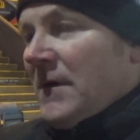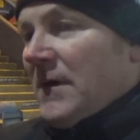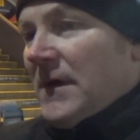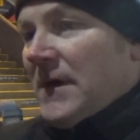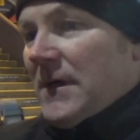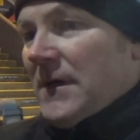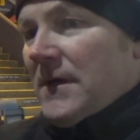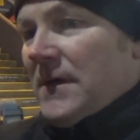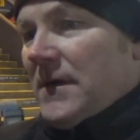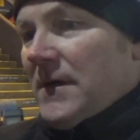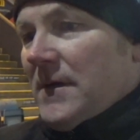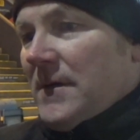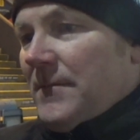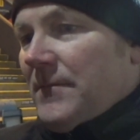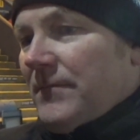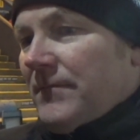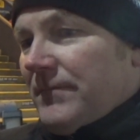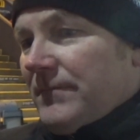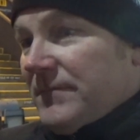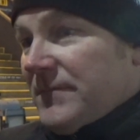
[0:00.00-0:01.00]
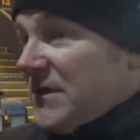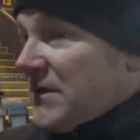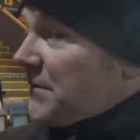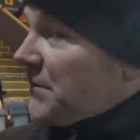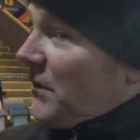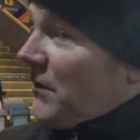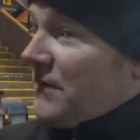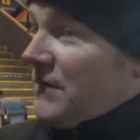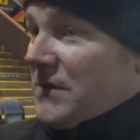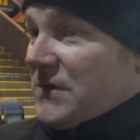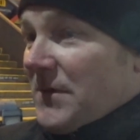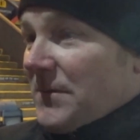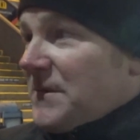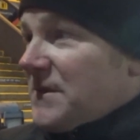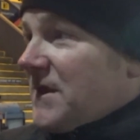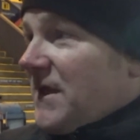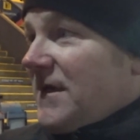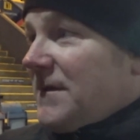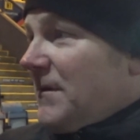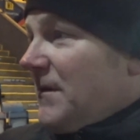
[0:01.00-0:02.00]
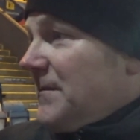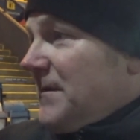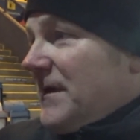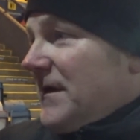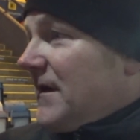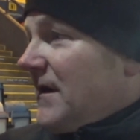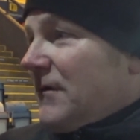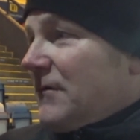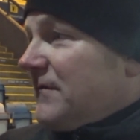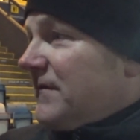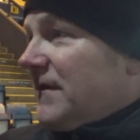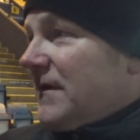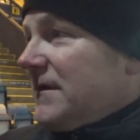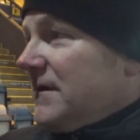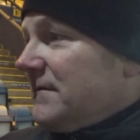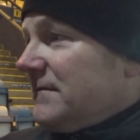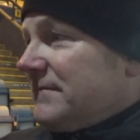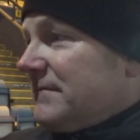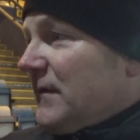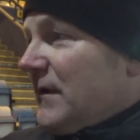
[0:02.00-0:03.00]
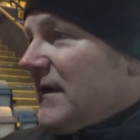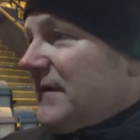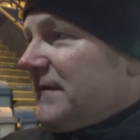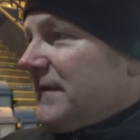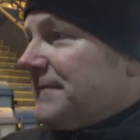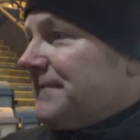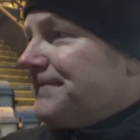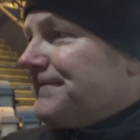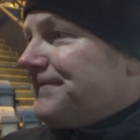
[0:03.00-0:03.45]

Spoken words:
Just moves us up the table a bit, hopefully, whatever.